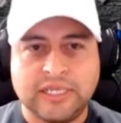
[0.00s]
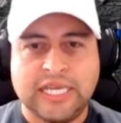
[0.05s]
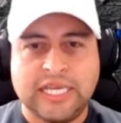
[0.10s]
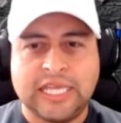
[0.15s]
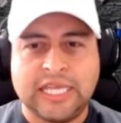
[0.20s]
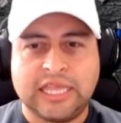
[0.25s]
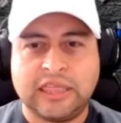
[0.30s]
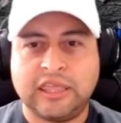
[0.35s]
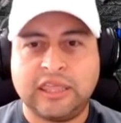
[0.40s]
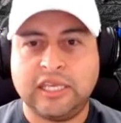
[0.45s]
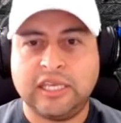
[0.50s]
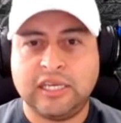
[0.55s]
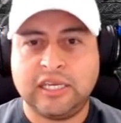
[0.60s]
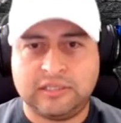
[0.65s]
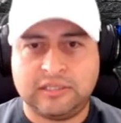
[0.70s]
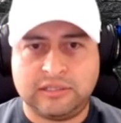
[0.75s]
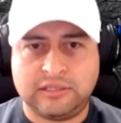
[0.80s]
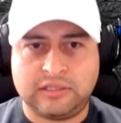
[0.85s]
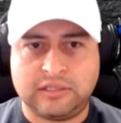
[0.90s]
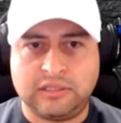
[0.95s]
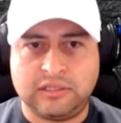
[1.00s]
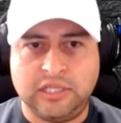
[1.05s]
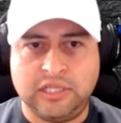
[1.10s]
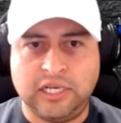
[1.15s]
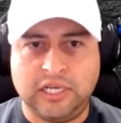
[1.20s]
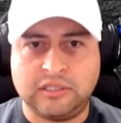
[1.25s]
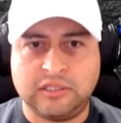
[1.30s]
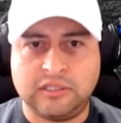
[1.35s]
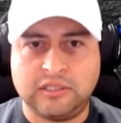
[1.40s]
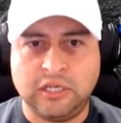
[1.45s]
this,
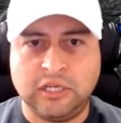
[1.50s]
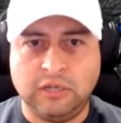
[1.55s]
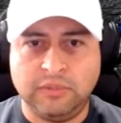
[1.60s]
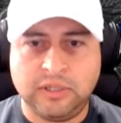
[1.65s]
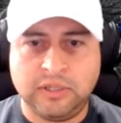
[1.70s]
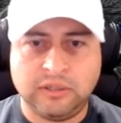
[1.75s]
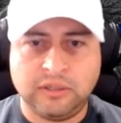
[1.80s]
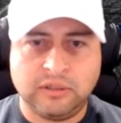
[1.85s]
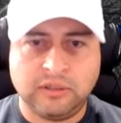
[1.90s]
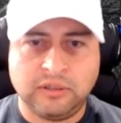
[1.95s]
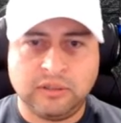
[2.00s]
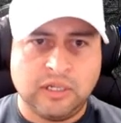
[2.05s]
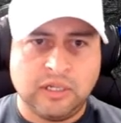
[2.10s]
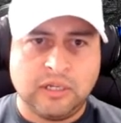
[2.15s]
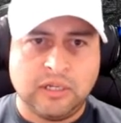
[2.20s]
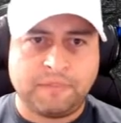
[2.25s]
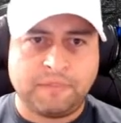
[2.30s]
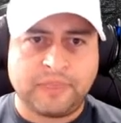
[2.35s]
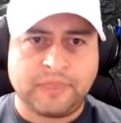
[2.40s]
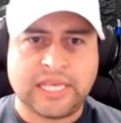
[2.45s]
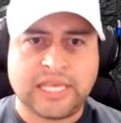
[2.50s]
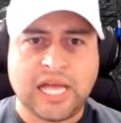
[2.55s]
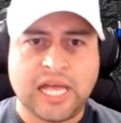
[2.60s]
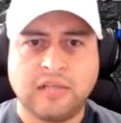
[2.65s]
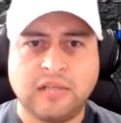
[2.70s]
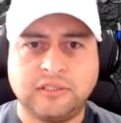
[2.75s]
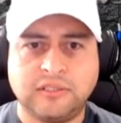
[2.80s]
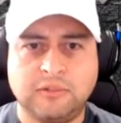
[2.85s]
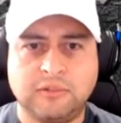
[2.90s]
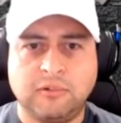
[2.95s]
ladies and gentlemen,
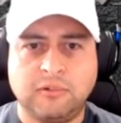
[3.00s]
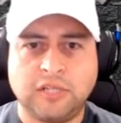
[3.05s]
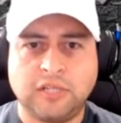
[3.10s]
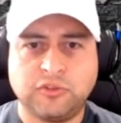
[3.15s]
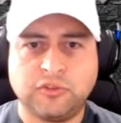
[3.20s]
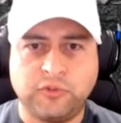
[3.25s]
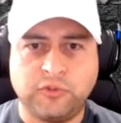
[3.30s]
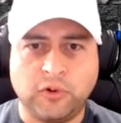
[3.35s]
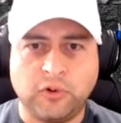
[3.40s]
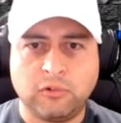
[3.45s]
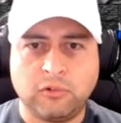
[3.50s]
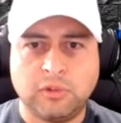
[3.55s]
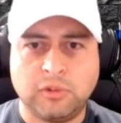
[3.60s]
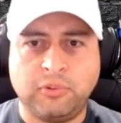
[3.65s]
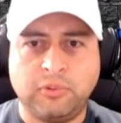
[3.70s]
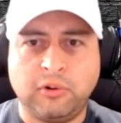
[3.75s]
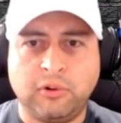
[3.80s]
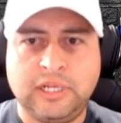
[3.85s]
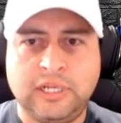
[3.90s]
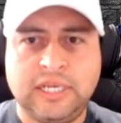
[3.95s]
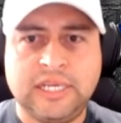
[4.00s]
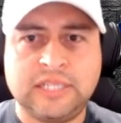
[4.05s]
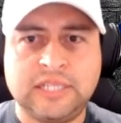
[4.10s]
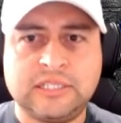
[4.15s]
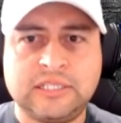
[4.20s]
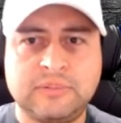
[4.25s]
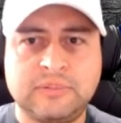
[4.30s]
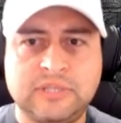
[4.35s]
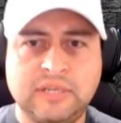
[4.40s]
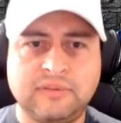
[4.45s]
Galaxy Watch 4 reportedly hits
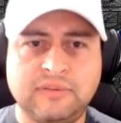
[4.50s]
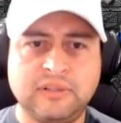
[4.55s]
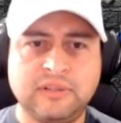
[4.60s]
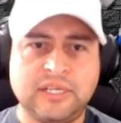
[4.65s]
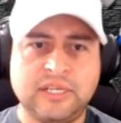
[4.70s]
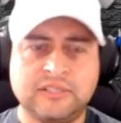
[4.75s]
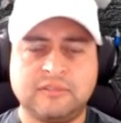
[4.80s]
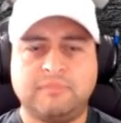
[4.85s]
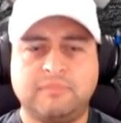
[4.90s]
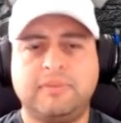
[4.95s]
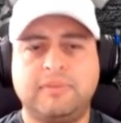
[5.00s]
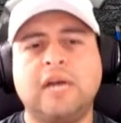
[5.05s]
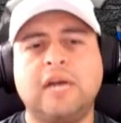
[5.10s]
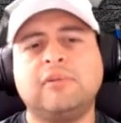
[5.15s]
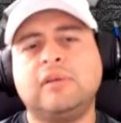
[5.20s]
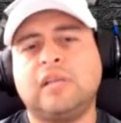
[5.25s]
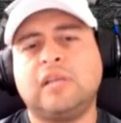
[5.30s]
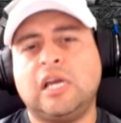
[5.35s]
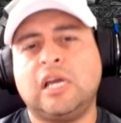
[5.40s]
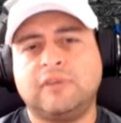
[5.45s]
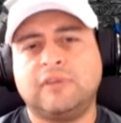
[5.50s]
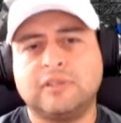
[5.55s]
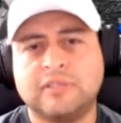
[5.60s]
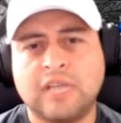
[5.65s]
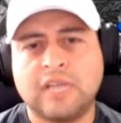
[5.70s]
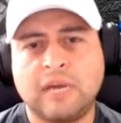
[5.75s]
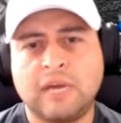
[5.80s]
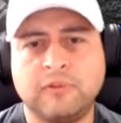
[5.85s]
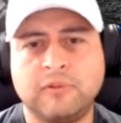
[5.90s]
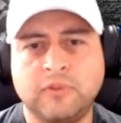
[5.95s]
up 7 days of battery life on
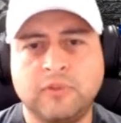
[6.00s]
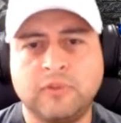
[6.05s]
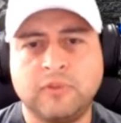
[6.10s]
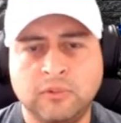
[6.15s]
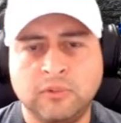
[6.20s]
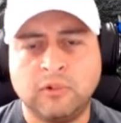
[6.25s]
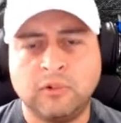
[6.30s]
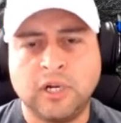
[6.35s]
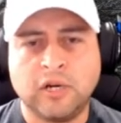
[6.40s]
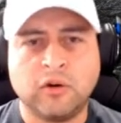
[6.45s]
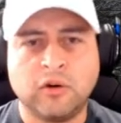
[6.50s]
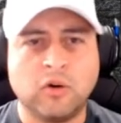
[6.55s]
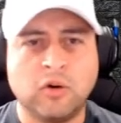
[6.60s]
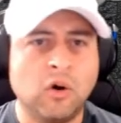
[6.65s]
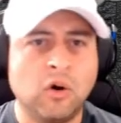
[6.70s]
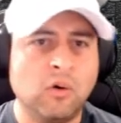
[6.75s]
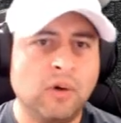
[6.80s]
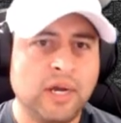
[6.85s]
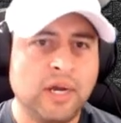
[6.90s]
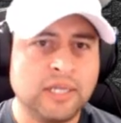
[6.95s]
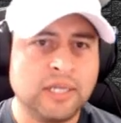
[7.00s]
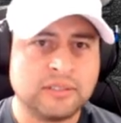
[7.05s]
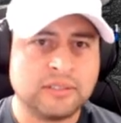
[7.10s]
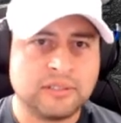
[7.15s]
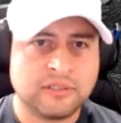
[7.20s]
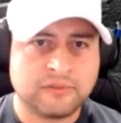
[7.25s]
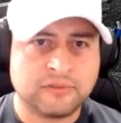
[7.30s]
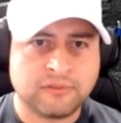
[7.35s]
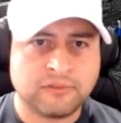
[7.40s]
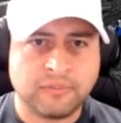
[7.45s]
top of new Wear OS. This
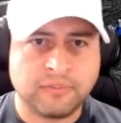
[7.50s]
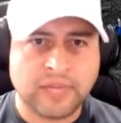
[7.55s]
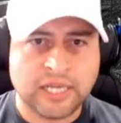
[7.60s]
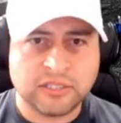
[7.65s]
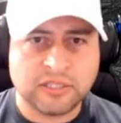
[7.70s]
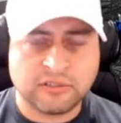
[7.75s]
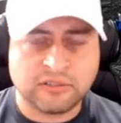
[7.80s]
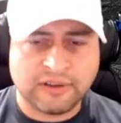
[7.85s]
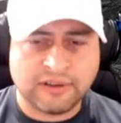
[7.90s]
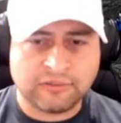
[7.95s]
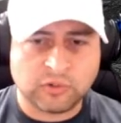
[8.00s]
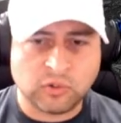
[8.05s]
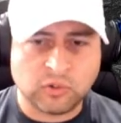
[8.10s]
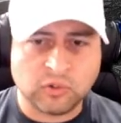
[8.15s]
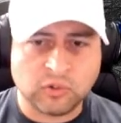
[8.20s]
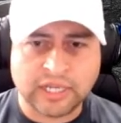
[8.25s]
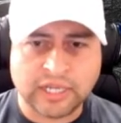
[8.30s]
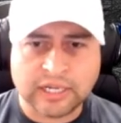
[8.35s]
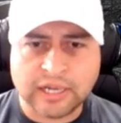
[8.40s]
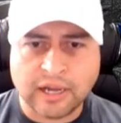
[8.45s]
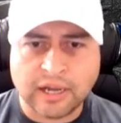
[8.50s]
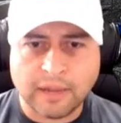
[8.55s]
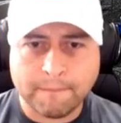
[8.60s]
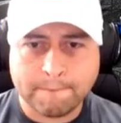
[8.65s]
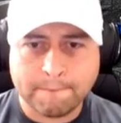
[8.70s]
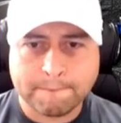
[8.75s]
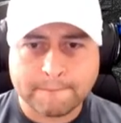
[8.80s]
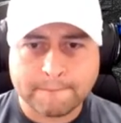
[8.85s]
is from 9to5google.com.